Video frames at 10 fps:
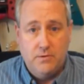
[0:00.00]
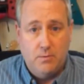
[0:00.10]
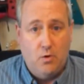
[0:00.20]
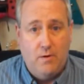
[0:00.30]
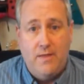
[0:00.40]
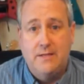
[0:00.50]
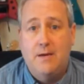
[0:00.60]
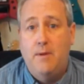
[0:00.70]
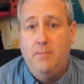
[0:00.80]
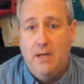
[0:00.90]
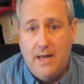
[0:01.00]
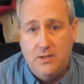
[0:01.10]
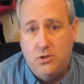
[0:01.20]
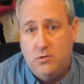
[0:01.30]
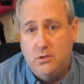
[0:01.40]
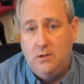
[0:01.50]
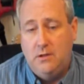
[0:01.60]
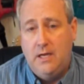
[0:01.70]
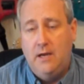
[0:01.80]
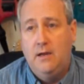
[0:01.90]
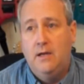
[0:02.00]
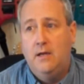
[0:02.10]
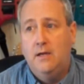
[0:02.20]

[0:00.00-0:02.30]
somewhere around that time, I'd be glad to show it to you then.